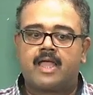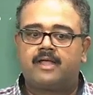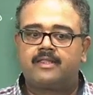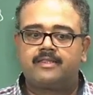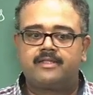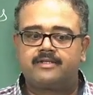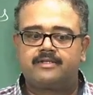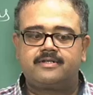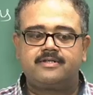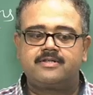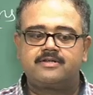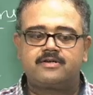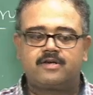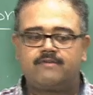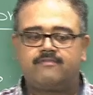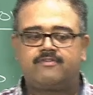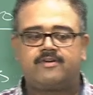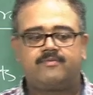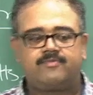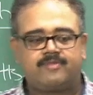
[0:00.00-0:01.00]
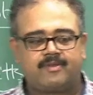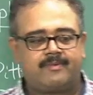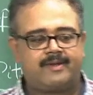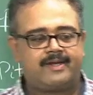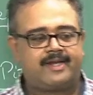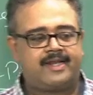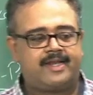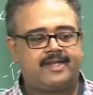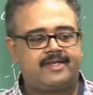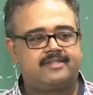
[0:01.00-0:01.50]
They are not from some
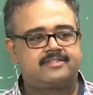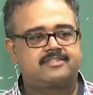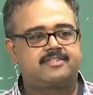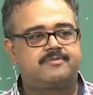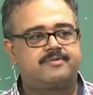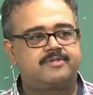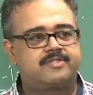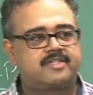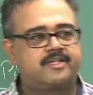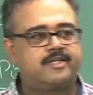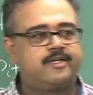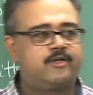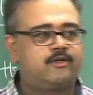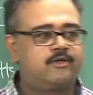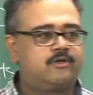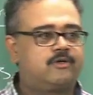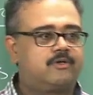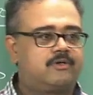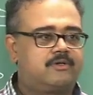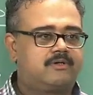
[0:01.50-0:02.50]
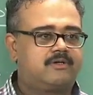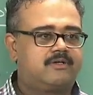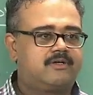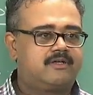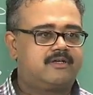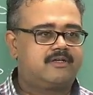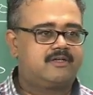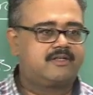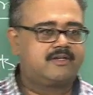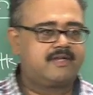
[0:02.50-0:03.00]
underlying distribution, you do not know,
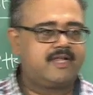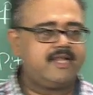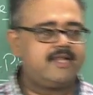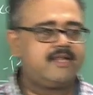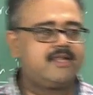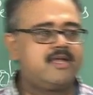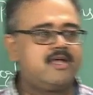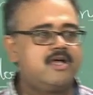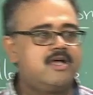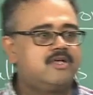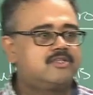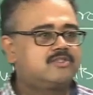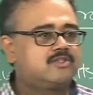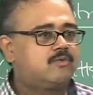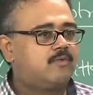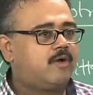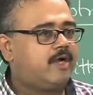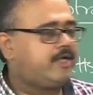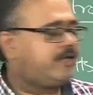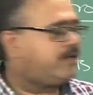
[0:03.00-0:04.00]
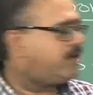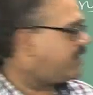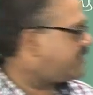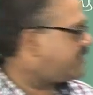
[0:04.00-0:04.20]
right. So, what you are